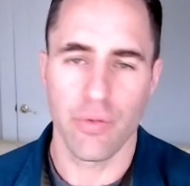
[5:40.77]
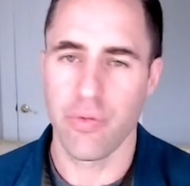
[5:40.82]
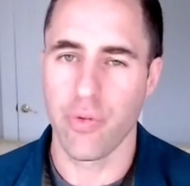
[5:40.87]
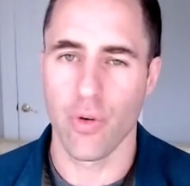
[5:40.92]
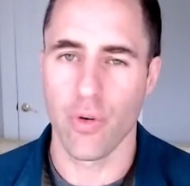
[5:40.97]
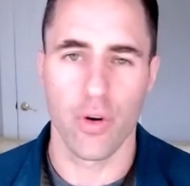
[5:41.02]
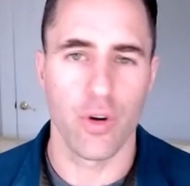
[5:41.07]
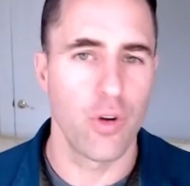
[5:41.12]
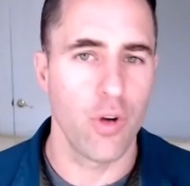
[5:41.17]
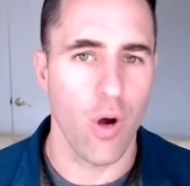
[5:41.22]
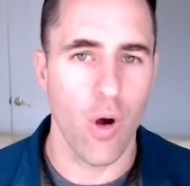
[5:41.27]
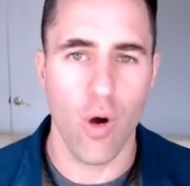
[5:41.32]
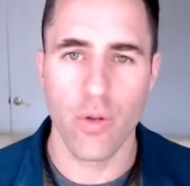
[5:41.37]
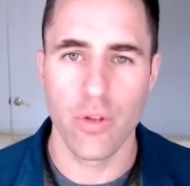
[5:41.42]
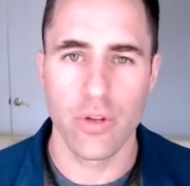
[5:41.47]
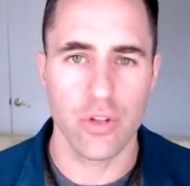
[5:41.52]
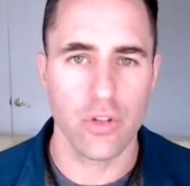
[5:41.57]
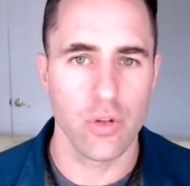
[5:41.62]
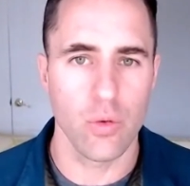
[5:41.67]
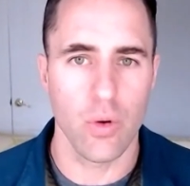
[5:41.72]
to forgo
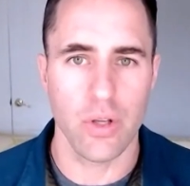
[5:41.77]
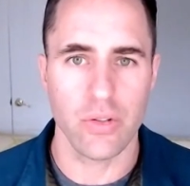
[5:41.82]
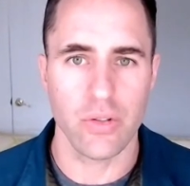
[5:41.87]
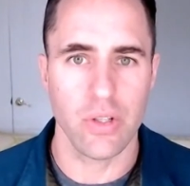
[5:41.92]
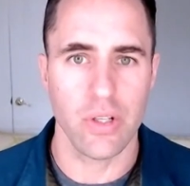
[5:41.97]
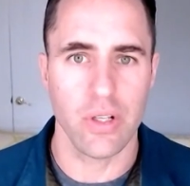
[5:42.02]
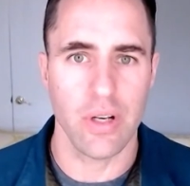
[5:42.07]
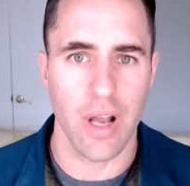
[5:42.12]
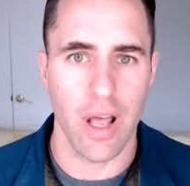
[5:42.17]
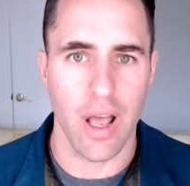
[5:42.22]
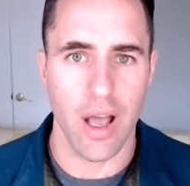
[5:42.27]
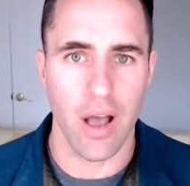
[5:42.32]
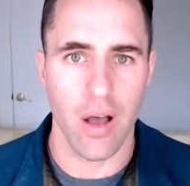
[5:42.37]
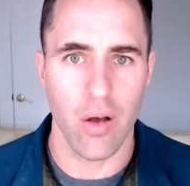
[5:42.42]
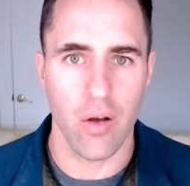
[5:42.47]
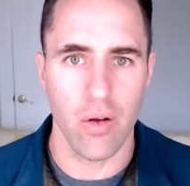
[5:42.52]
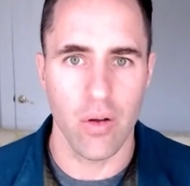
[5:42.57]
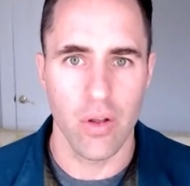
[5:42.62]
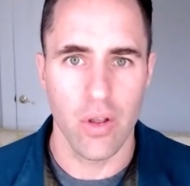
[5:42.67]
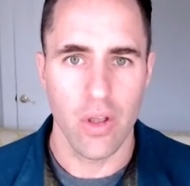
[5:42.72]
the Suez
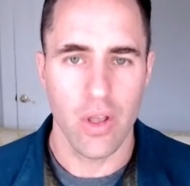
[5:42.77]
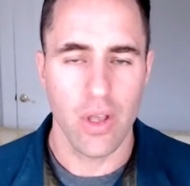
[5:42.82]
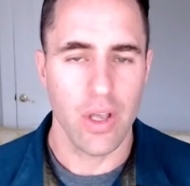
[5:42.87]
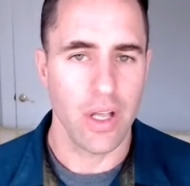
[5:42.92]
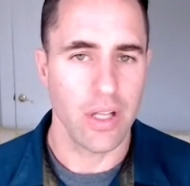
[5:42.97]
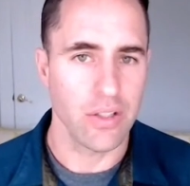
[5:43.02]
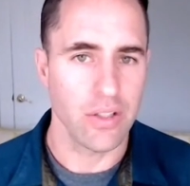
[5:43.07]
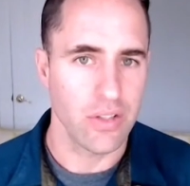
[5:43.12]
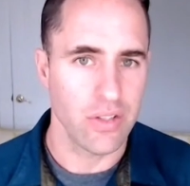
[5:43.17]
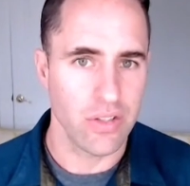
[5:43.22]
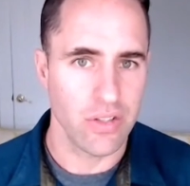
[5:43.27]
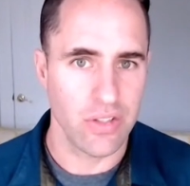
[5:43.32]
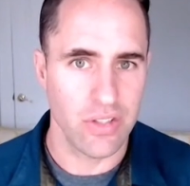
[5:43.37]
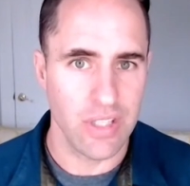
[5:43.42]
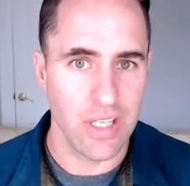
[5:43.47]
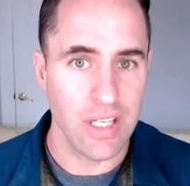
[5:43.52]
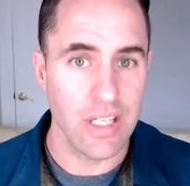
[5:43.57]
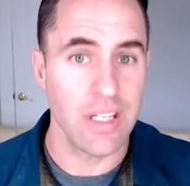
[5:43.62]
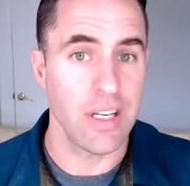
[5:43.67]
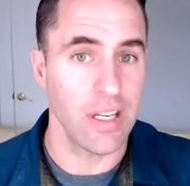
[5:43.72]
Canal and
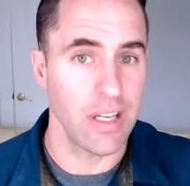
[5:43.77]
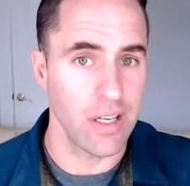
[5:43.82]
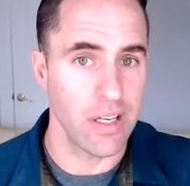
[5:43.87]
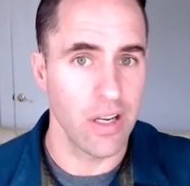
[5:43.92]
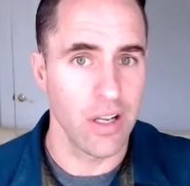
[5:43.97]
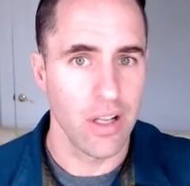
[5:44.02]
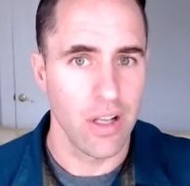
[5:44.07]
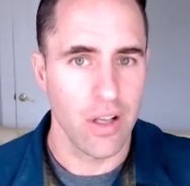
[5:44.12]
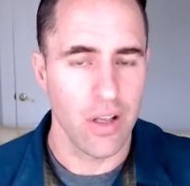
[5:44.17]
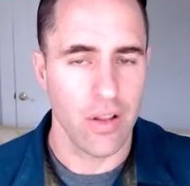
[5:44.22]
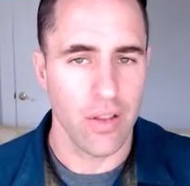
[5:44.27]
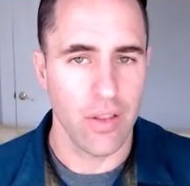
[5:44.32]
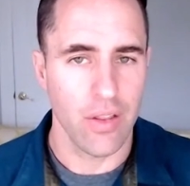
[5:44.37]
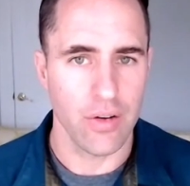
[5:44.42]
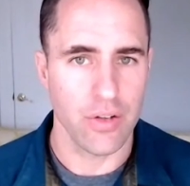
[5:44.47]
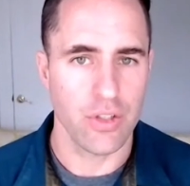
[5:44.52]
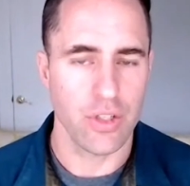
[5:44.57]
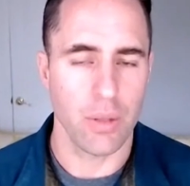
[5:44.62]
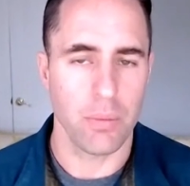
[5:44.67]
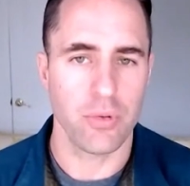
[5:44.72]
sending
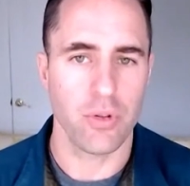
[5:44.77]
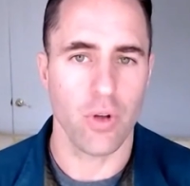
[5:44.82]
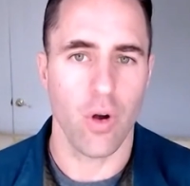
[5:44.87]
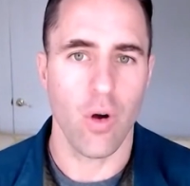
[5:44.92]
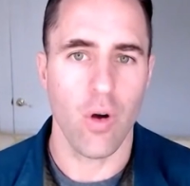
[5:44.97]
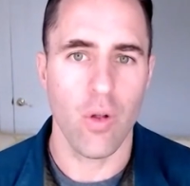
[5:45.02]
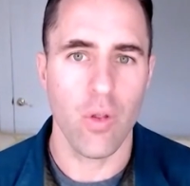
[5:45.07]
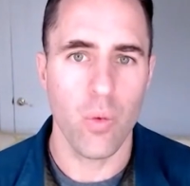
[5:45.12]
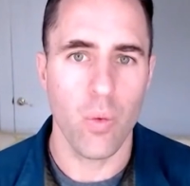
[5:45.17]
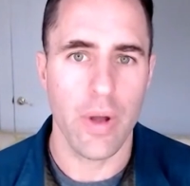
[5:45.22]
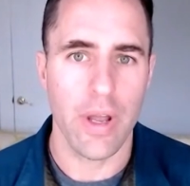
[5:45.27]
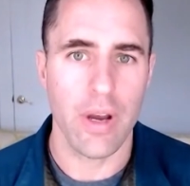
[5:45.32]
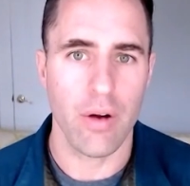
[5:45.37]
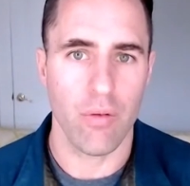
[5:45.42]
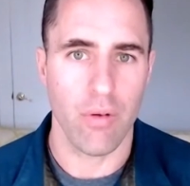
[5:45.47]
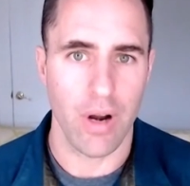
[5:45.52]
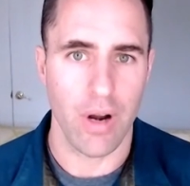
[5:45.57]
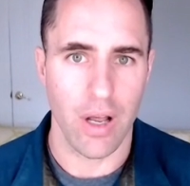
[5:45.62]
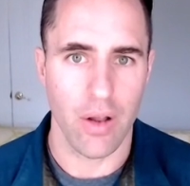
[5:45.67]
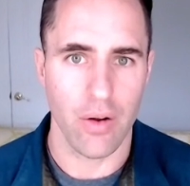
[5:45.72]
their ships all the way
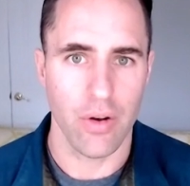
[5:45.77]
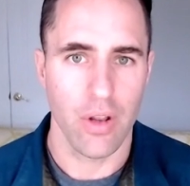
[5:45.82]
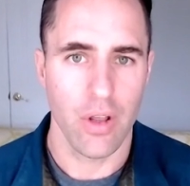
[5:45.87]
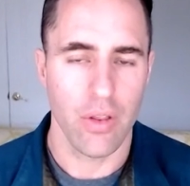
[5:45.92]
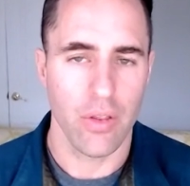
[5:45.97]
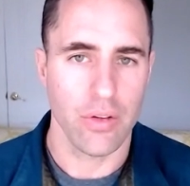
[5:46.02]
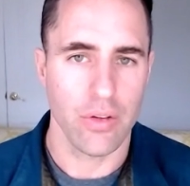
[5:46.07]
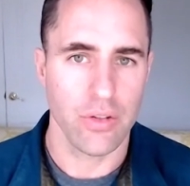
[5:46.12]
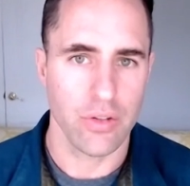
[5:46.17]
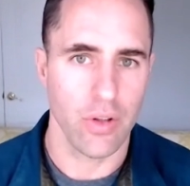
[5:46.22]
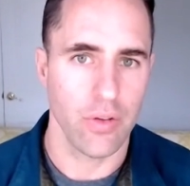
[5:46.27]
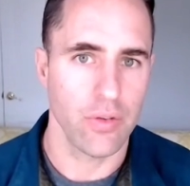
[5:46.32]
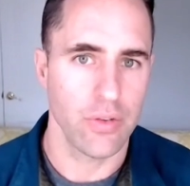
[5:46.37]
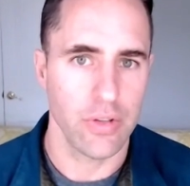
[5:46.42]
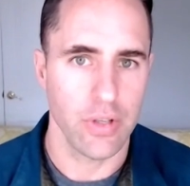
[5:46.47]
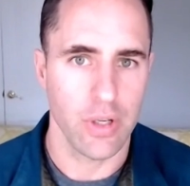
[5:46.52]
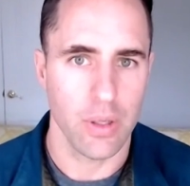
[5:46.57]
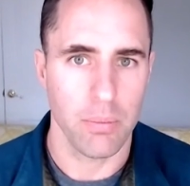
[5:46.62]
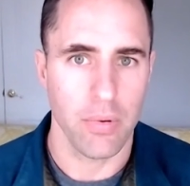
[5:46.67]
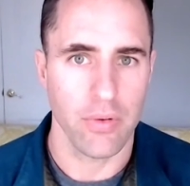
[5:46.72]
around the southern
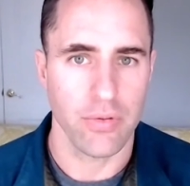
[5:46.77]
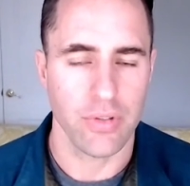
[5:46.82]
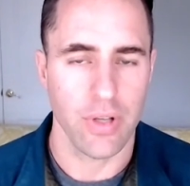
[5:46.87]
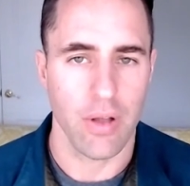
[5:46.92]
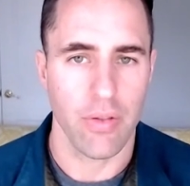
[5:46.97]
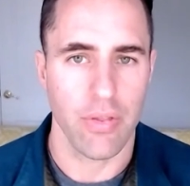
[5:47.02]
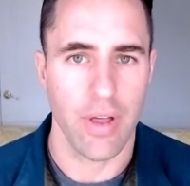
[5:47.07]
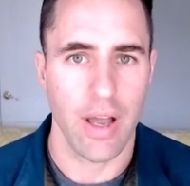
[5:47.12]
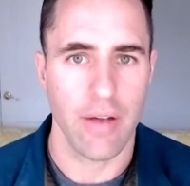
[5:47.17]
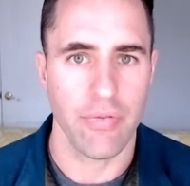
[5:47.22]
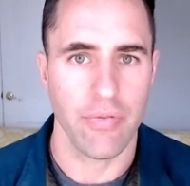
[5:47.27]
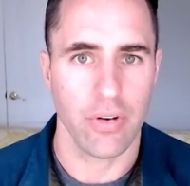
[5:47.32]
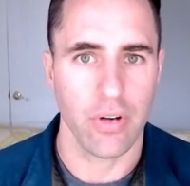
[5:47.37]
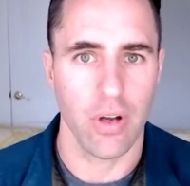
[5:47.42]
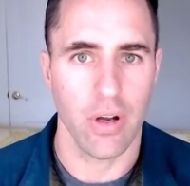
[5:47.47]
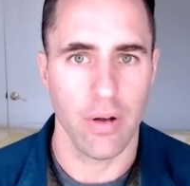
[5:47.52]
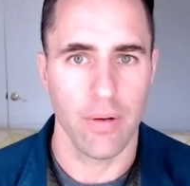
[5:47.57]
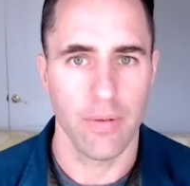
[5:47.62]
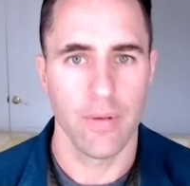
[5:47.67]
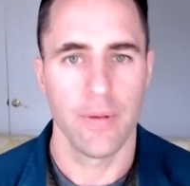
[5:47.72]
tip of South
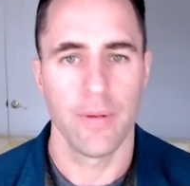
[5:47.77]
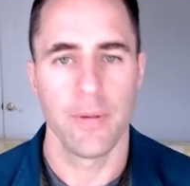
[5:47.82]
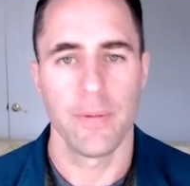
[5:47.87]
Africa.